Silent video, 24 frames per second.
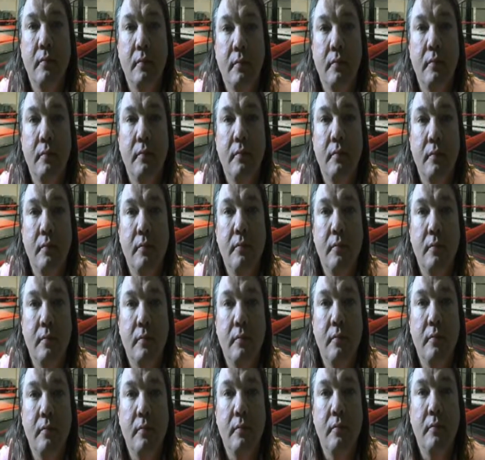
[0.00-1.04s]

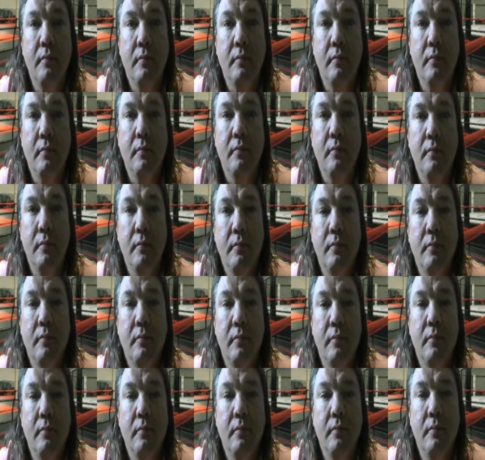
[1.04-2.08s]

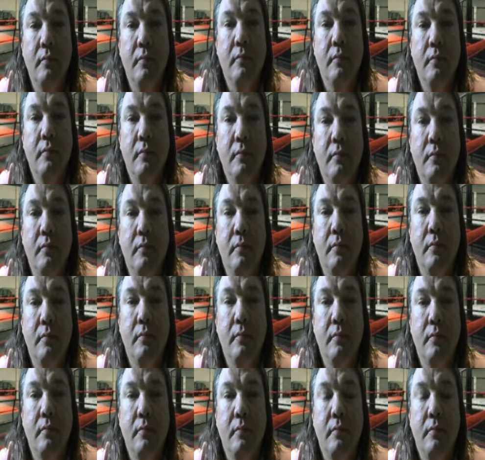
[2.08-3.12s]

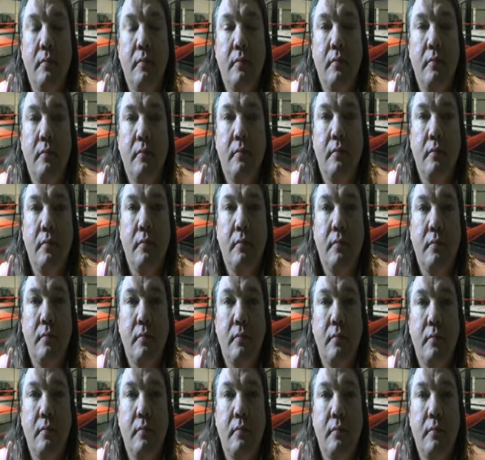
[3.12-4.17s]

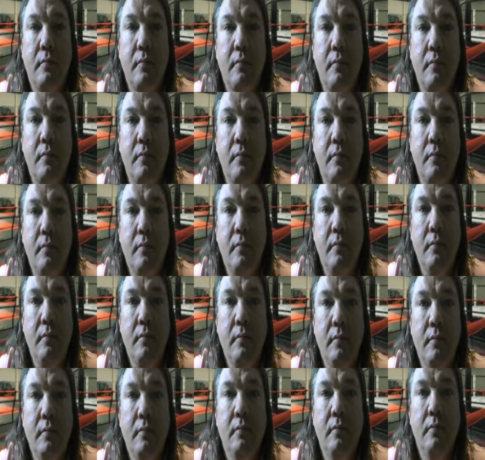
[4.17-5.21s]

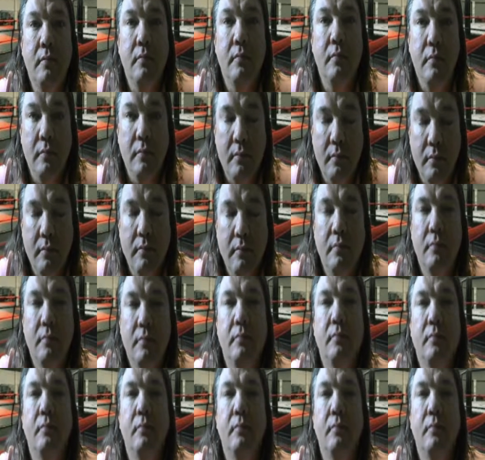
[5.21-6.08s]
No words are spoken by the person on screen.